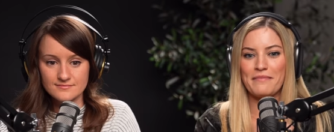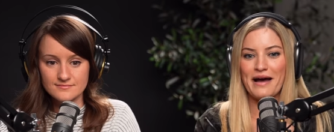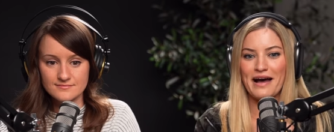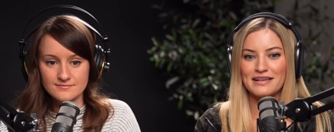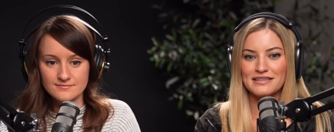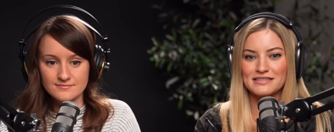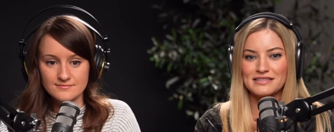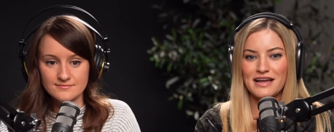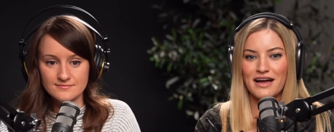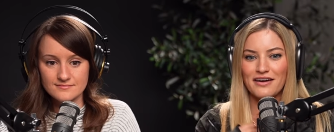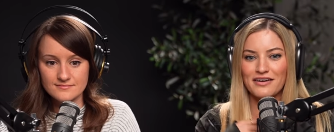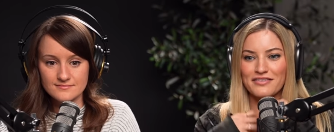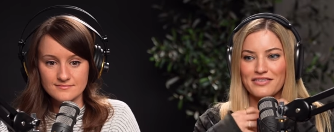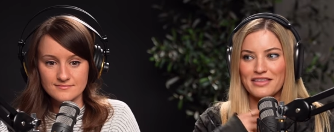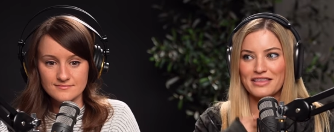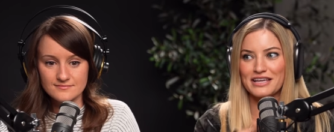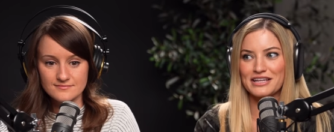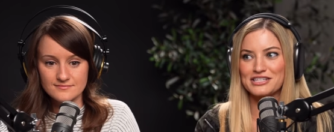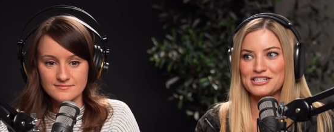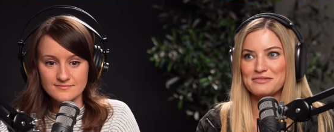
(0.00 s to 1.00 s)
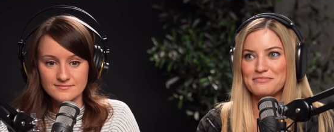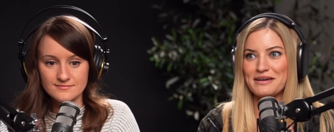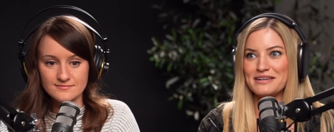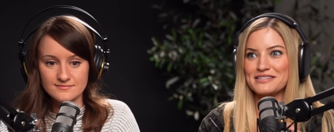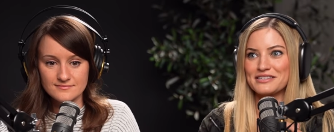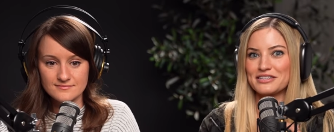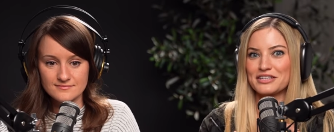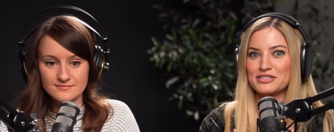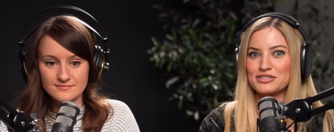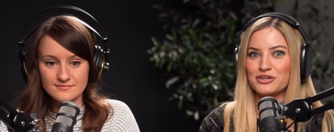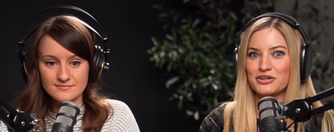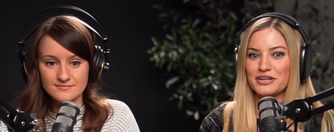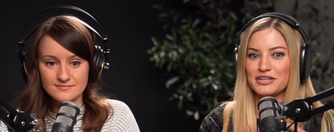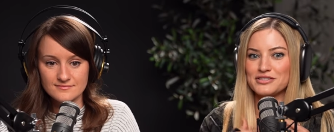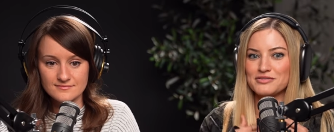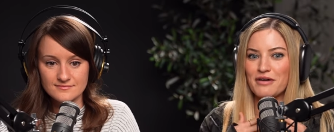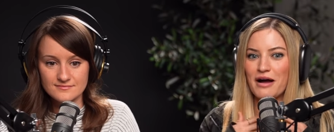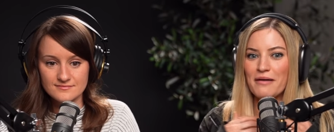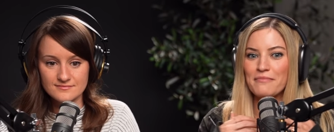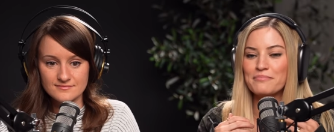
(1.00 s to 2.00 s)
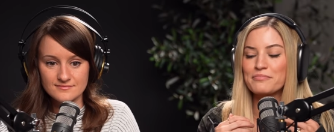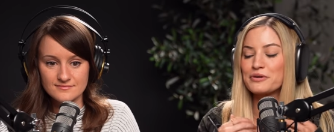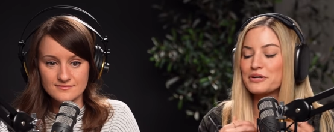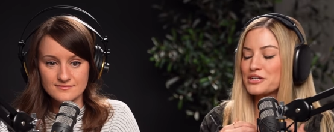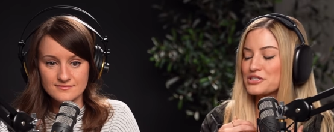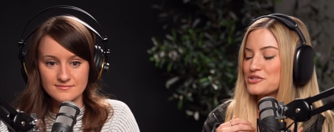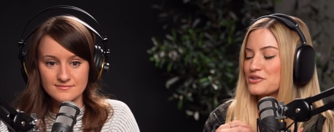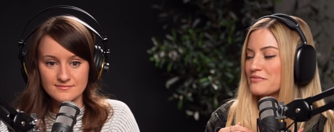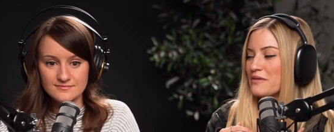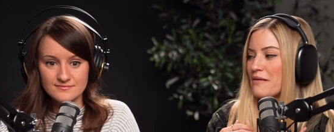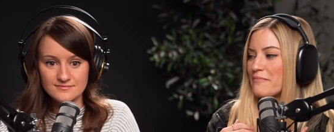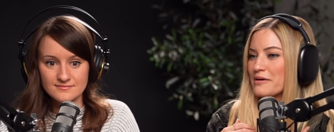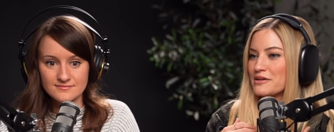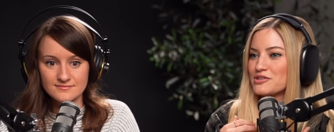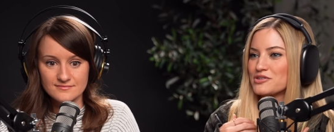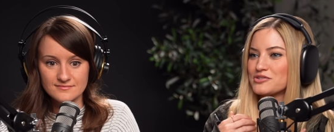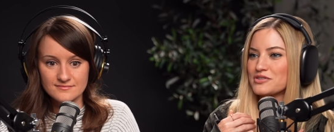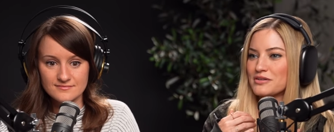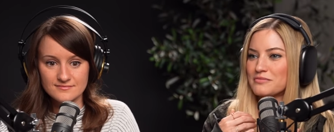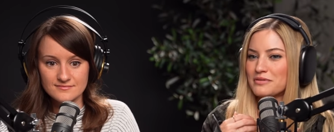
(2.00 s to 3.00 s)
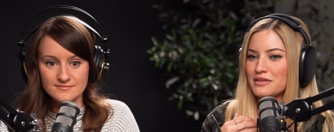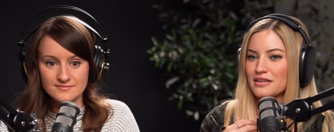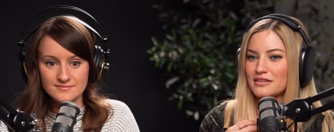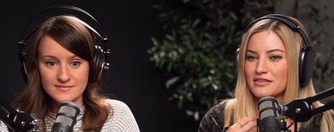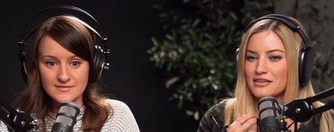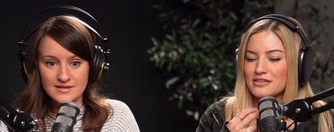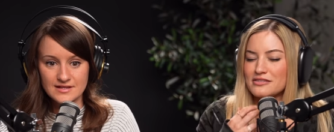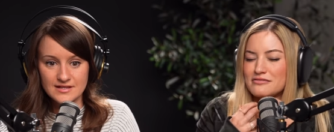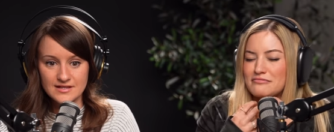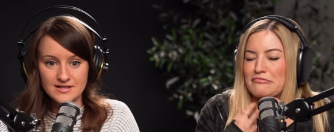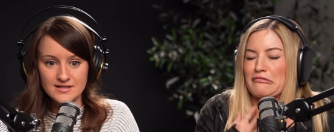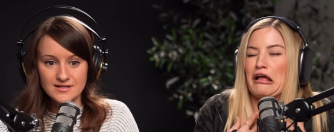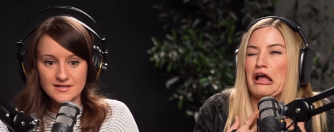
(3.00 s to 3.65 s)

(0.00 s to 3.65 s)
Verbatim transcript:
Speaker 1: mask down, and then like she basically took it. So I'm pretty sure my picture is gonna be like this.